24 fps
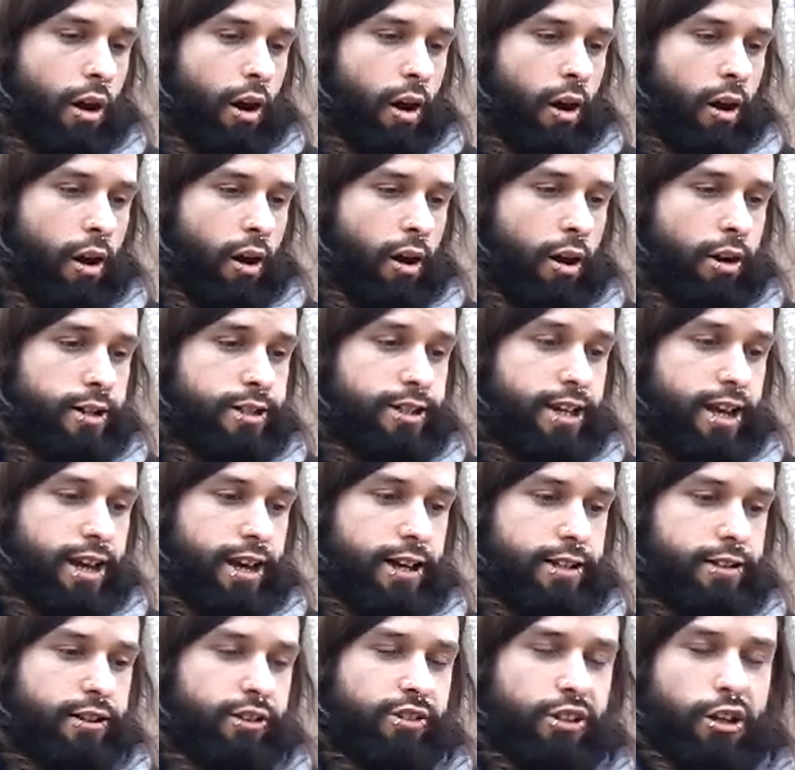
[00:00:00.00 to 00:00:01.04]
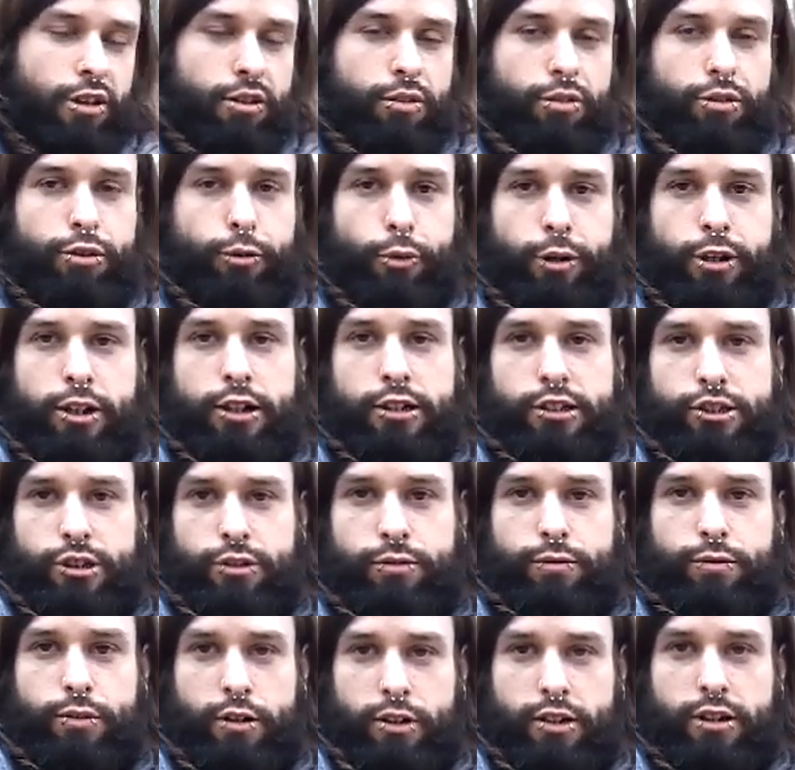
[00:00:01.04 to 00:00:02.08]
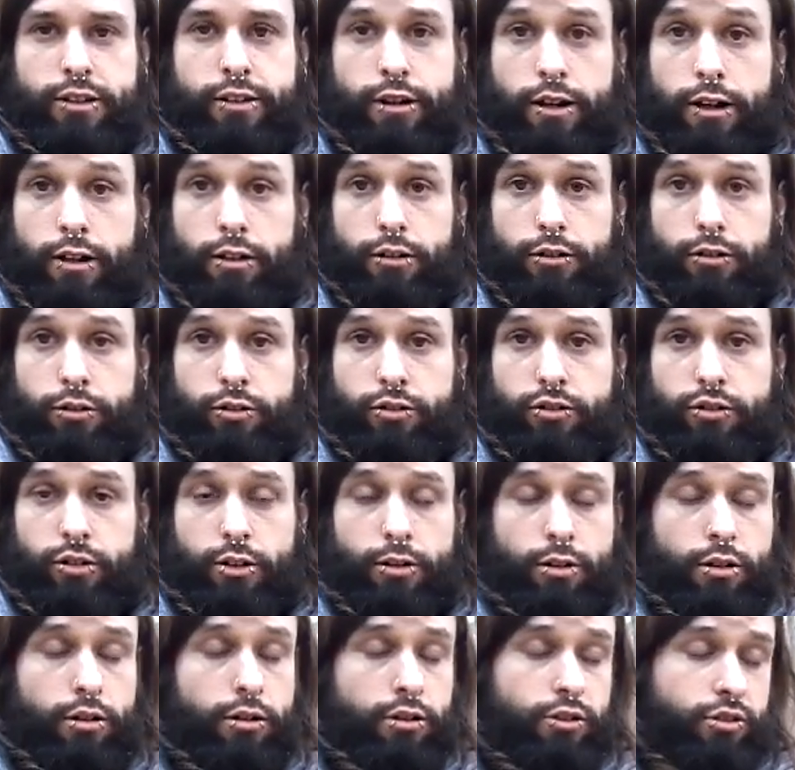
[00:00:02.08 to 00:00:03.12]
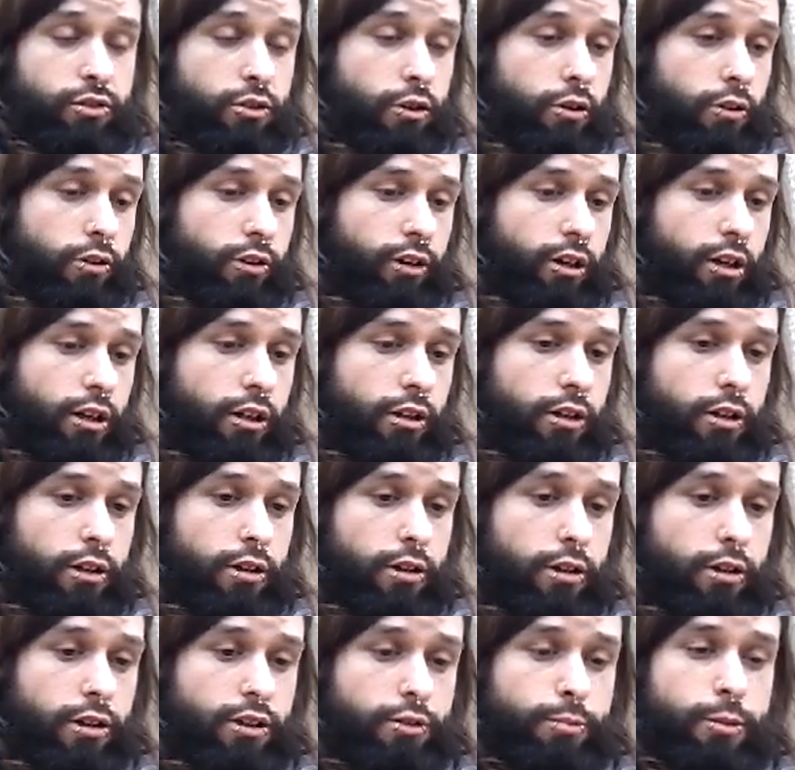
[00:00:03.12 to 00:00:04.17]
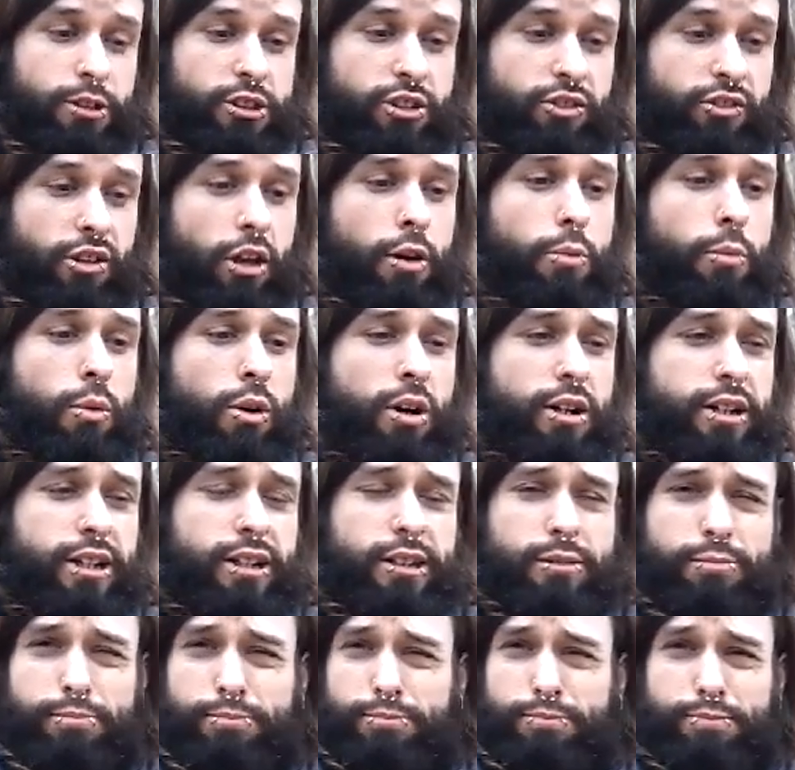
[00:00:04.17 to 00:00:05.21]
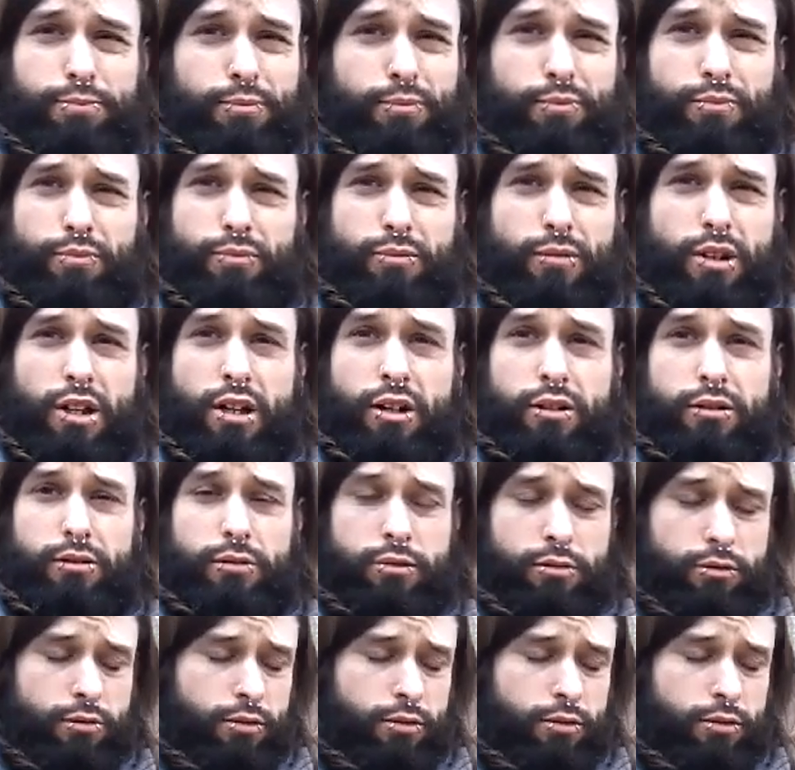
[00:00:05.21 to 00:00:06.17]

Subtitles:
whatever. Yeah, and it's like $300 fucking dollars. Sorry, as much as I want it, no.